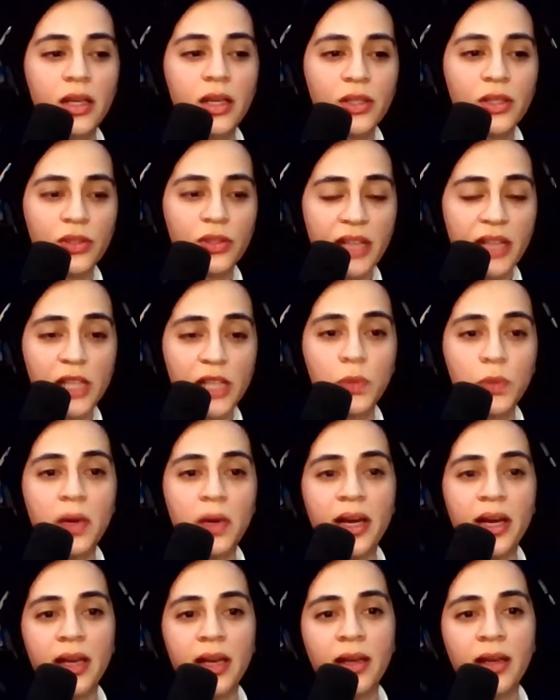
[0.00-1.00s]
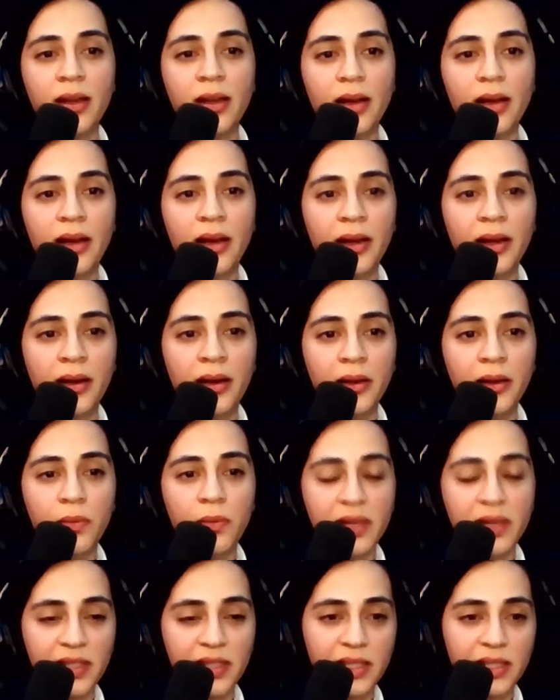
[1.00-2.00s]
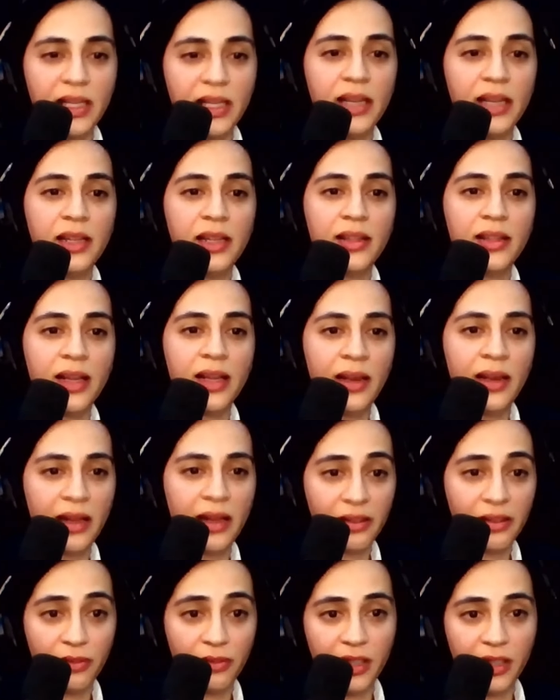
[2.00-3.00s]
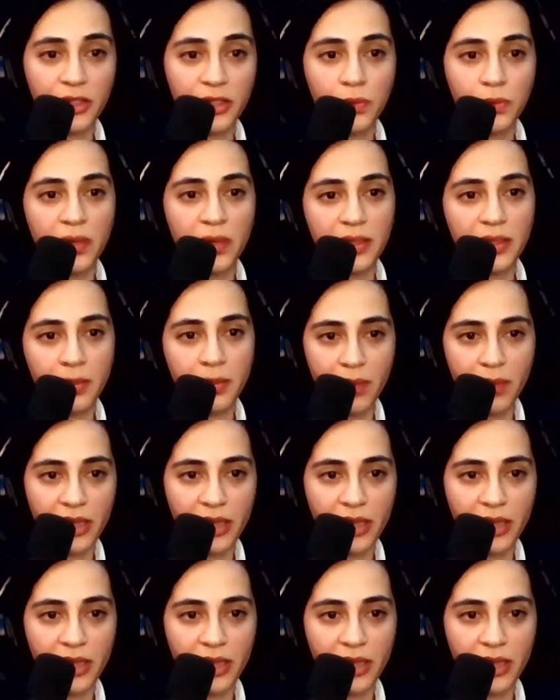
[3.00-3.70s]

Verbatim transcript: So that's why it was decided that Netflix was the best